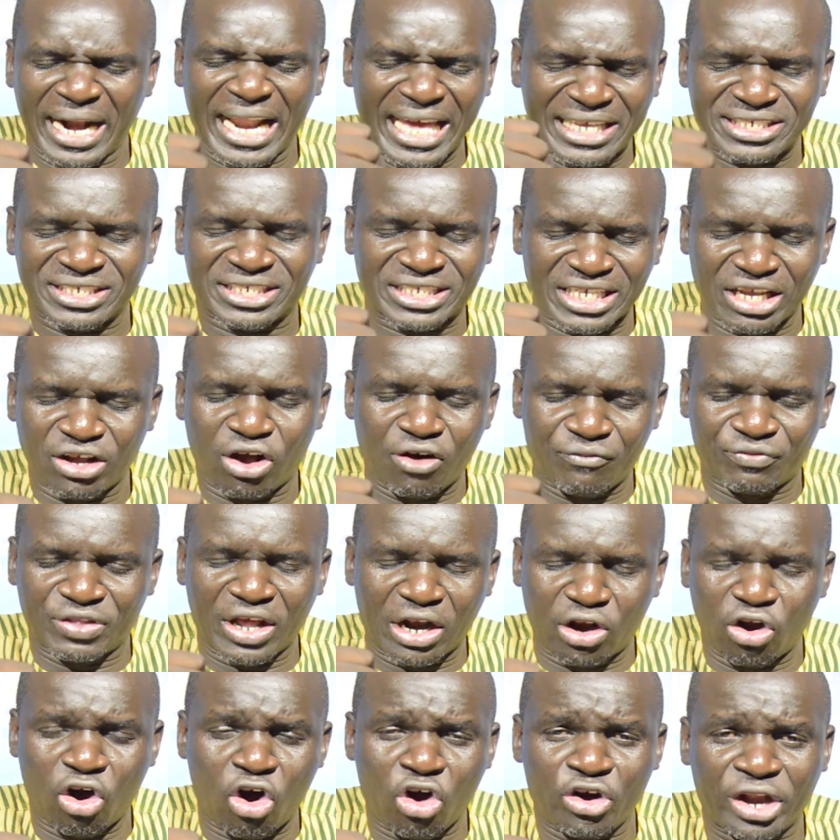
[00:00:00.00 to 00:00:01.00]
blessing of the
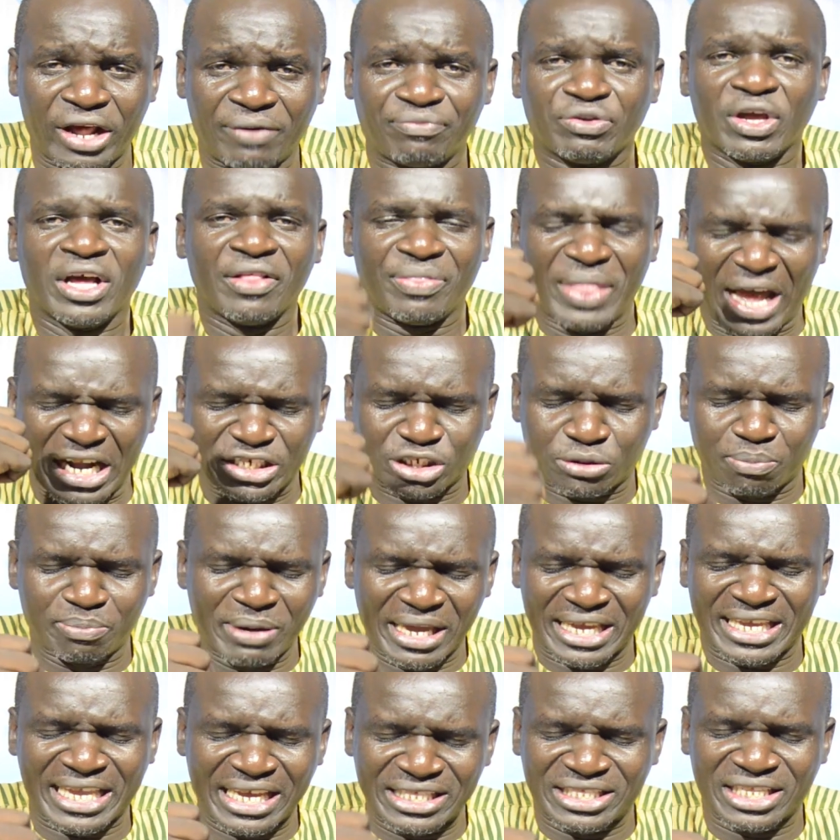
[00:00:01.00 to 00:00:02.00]
Lord yes. that
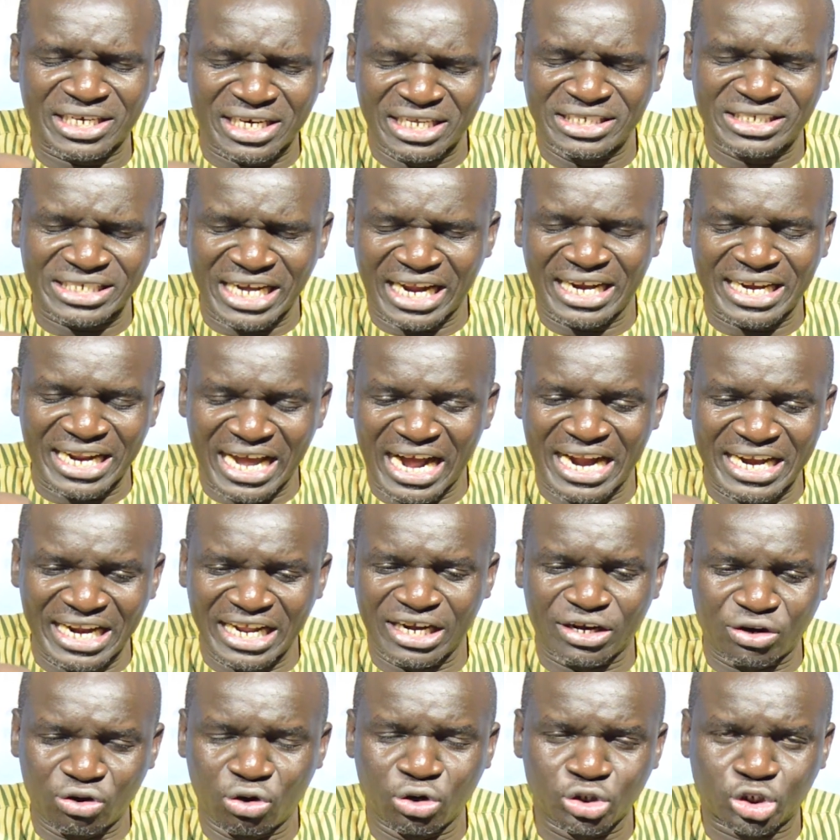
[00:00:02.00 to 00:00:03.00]
maketh rich and
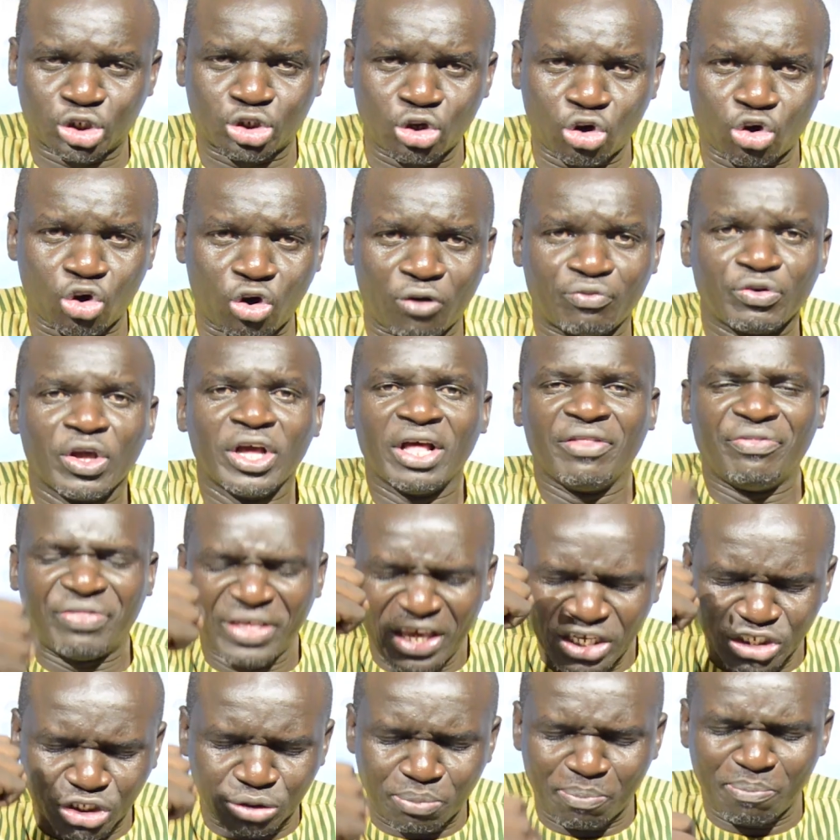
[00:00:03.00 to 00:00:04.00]
added no sorrow. Yes.
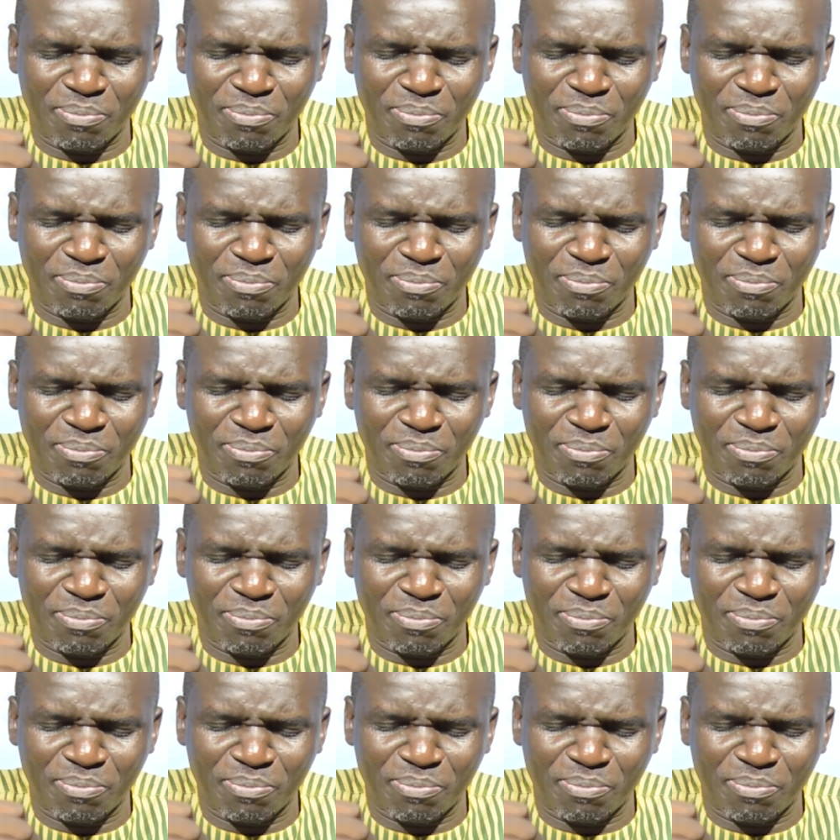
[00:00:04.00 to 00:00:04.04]
This